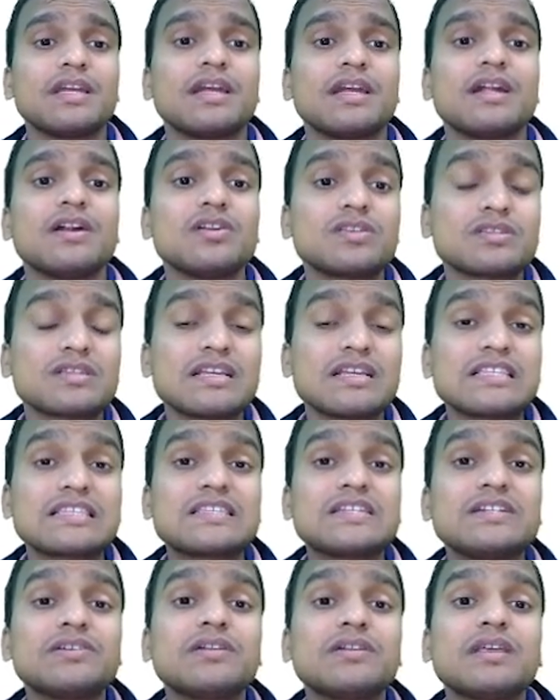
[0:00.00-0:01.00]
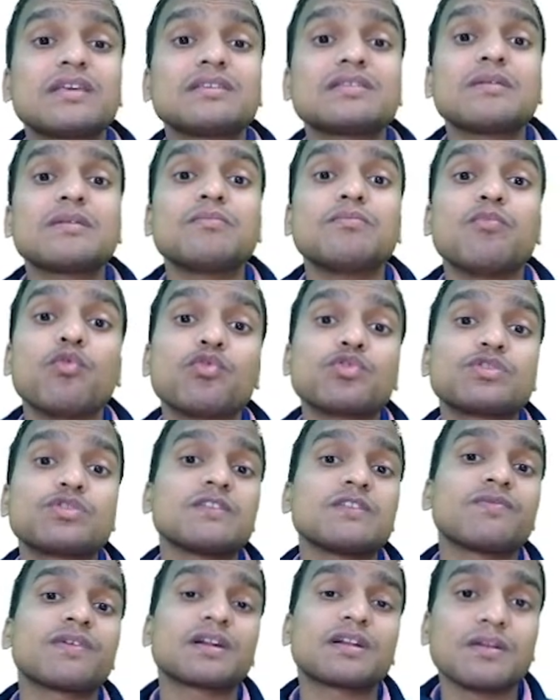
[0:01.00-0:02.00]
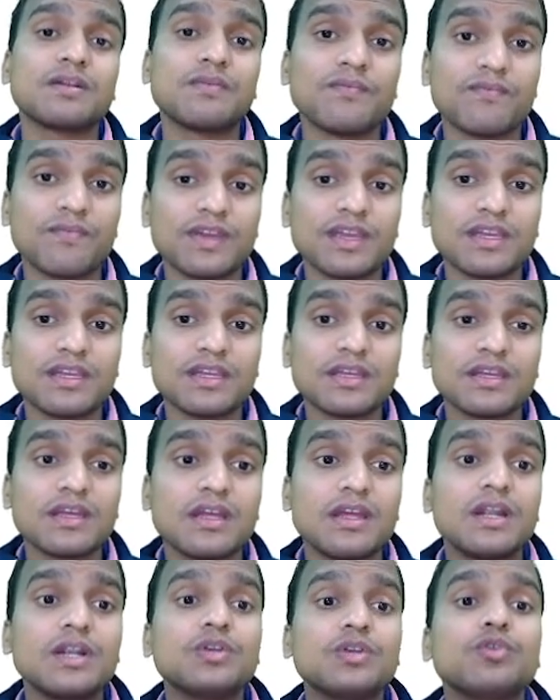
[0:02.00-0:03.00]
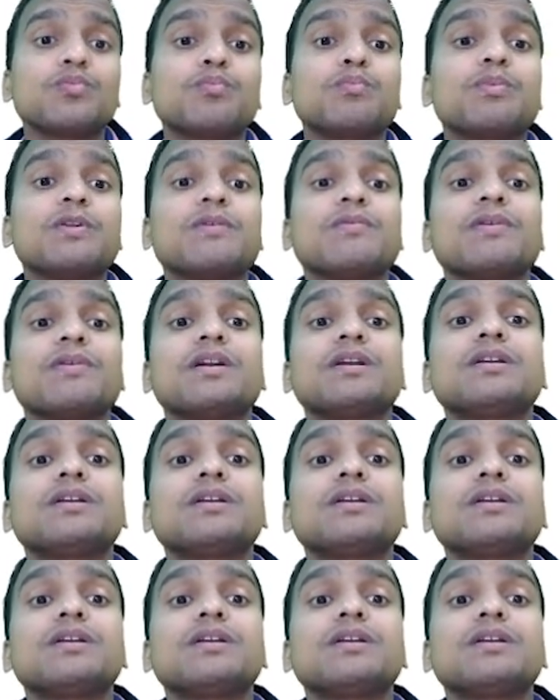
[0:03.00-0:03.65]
it is considered as the most effective way to prevent